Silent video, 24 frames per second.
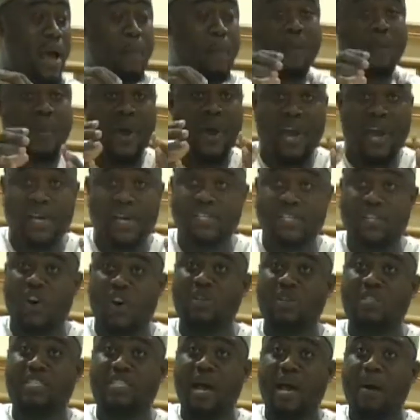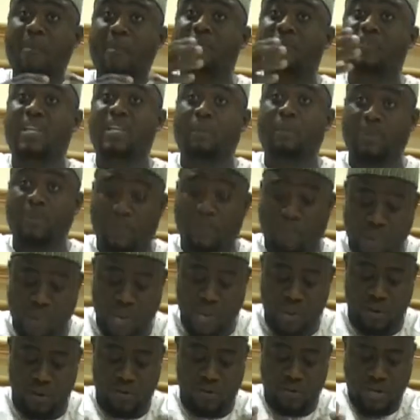based on some of the
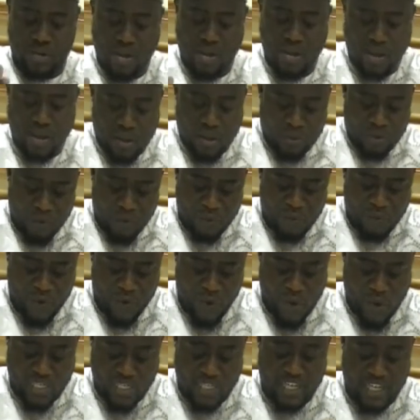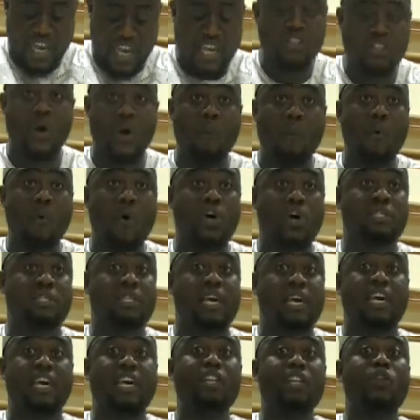period. The first kingdom was the
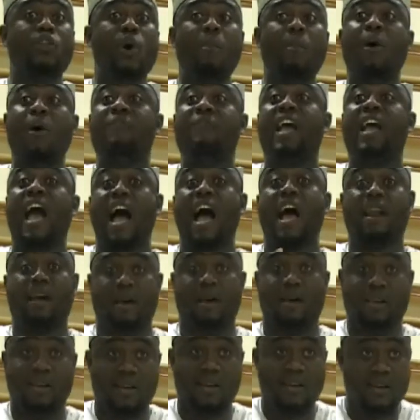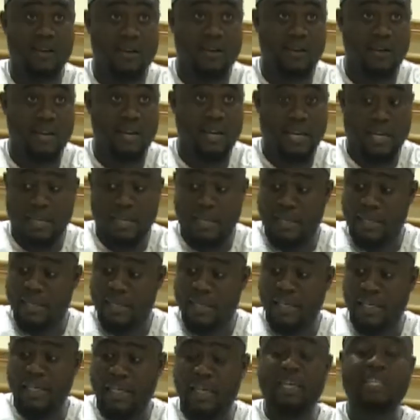kingdom of Ghana.
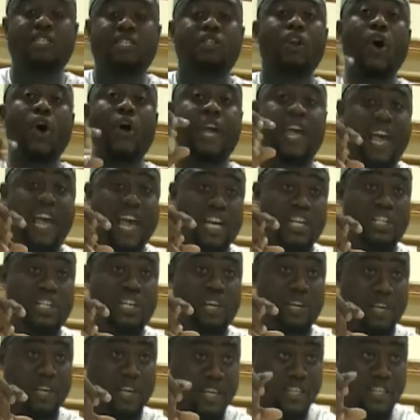Its location is